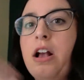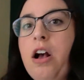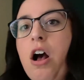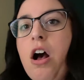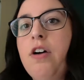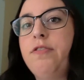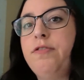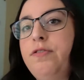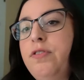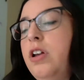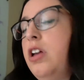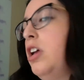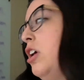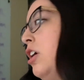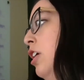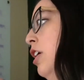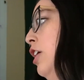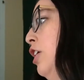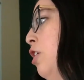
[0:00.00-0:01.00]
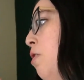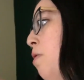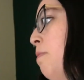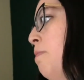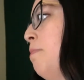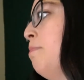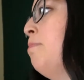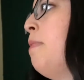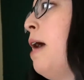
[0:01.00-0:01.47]
off, you
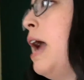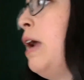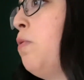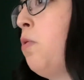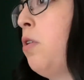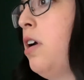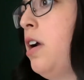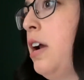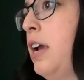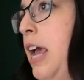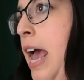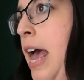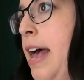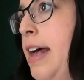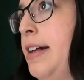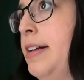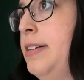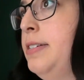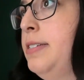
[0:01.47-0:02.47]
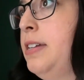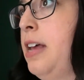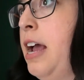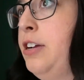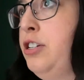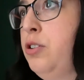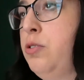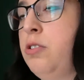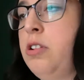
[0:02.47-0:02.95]
know, my work as
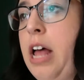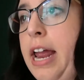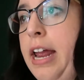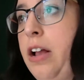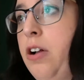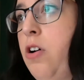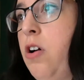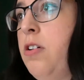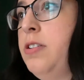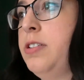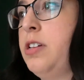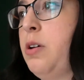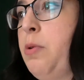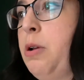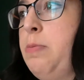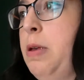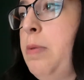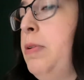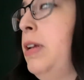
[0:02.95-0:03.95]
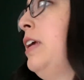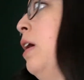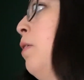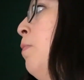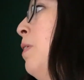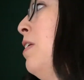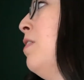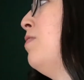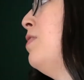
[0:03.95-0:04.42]
I do client calls, I want to be able to get rid of